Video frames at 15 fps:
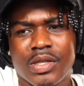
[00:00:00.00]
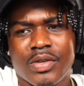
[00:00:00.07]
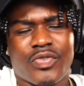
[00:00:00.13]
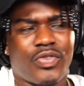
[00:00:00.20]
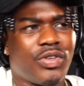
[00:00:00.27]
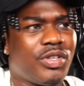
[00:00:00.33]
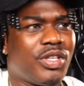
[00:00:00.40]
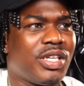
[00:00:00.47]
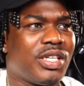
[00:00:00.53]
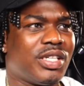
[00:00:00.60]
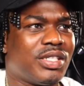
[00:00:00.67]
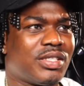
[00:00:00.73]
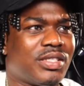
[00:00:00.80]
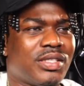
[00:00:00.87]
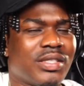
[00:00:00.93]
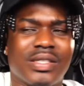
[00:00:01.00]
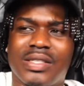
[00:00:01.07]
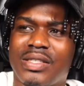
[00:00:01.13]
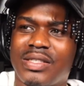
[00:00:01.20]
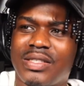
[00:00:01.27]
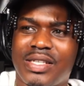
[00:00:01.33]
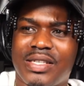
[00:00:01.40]
For you niggas,
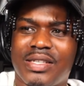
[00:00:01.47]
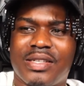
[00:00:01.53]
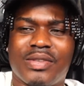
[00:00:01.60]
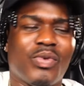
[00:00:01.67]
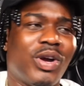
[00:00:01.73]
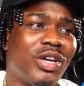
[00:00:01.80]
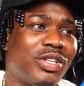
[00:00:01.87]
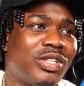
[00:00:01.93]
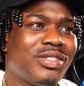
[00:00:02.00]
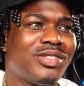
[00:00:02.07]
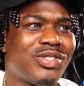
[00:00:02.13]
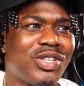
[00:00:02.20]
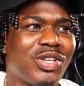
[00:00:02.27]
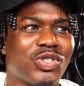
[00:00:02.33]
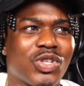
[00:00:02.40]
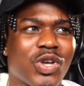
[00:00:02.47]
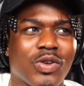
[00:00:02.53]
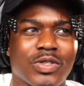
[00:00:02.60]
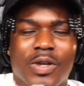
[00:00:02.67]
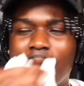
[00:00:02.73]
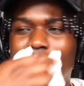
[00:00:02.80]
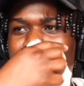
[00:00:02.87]
well, this
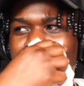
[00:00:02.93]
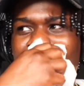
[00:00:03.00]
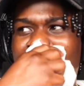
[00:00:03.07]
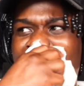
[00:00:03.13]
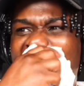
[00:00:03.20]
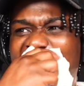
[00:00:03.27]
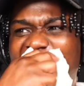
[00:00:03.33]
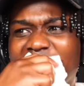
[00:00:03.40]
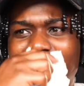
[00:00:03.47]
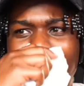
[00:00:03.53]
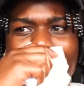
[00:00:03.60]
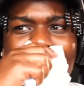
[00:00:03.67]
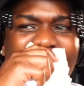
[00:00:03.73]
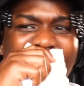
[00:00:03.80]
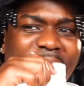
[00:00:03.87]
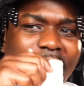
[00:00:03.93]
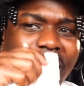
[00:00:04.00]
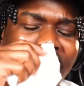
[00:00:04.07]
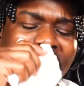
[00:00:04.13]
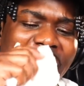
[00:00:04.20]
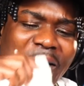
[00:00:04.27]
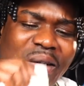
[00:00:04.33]
zoe's going on. what I'm talking about.
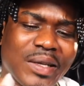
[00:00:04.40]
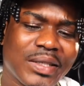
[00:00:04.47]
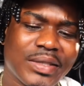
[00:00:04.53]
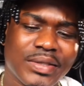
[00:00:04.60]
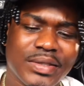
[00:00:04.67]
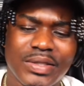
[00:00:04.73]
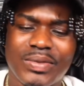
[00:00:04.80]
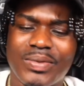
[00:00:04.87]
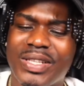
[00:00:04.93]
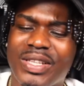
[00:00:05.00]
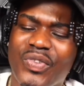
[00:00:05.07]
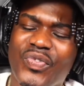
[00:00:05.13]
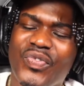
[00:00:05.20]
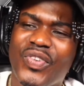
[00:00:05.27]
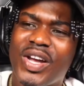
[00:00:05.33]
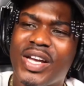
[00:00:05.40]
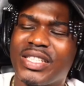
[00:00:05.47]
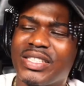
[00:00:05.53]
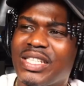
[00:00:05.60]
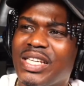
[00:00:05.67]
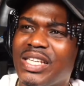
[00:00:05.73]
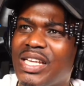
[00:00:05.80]
What the fuck
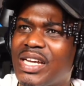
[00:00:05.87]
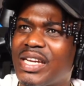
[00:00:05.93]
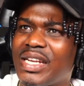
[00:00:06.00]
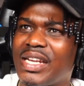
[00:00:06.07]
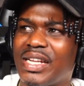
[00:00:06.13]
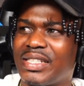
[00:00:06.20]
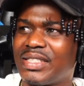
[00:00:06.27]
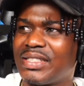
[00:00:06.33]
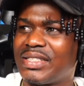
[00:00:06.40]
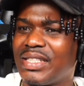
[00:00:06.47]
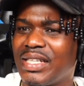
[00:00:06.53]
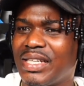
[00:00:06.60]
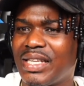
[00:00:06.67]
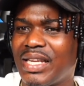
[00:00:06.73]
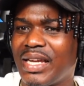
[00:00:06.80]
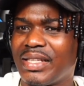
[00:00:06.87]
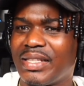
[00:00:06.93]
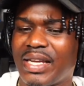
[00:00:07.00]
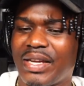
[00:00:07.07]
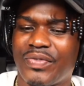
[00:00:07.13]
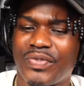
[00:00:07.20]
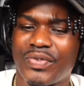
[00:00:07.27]
is he looking at this nigga like
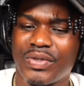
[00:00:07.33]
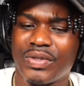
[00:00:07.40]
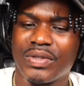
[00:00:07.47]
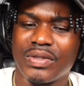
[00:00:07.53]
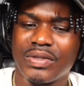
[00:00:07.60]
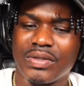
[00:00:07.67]
that for?